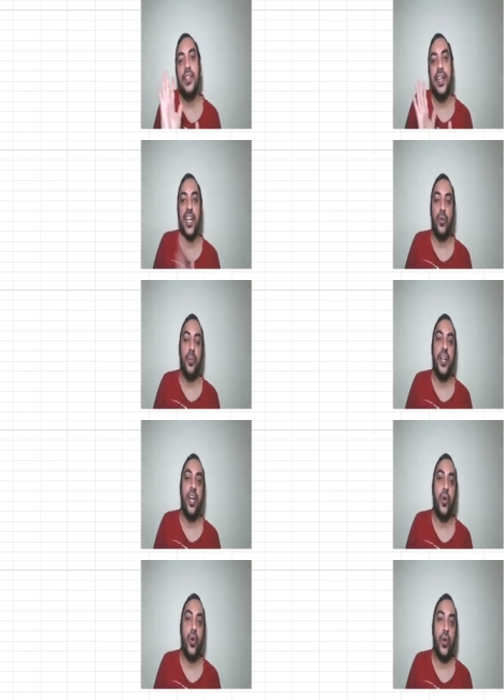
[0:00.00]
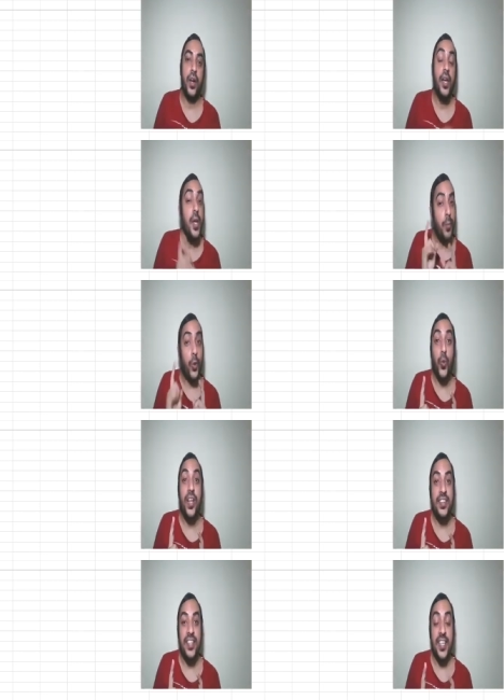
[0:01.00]
It will be downloaded. But
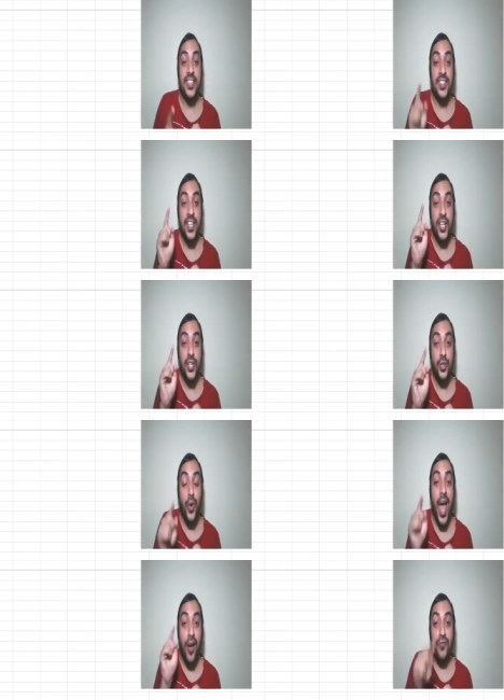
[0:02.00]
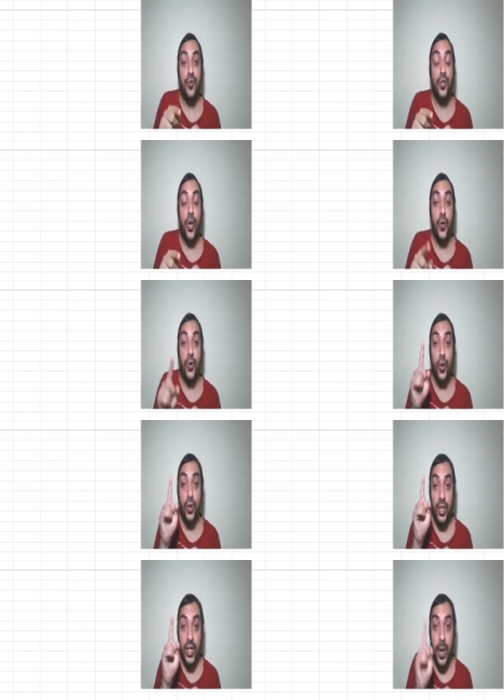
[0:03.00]
only thing is you have to
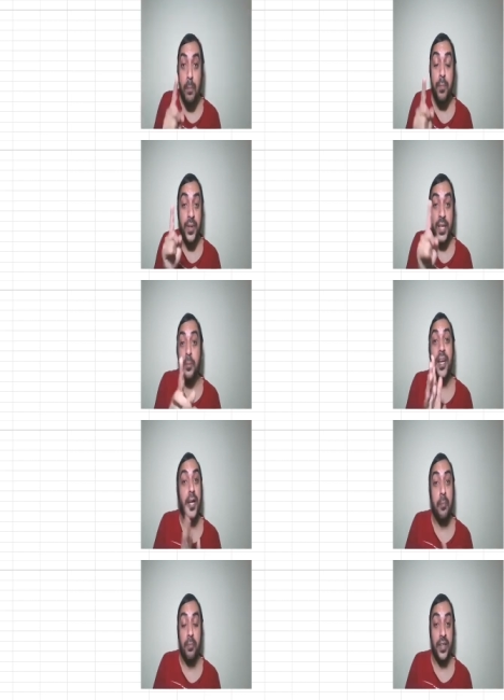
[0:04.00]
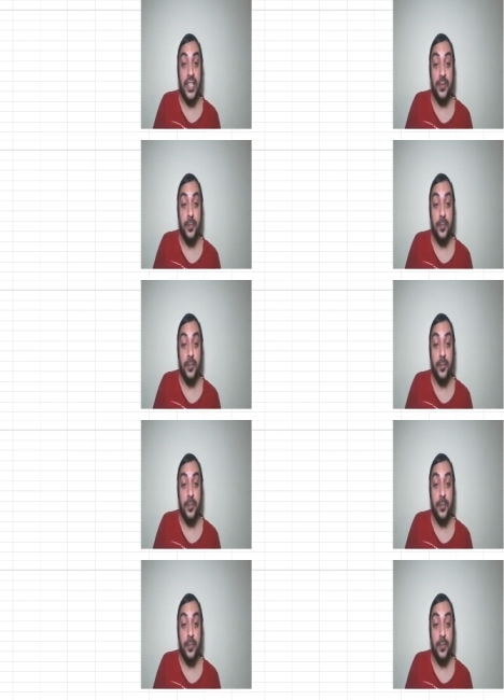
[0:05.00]
download company by company.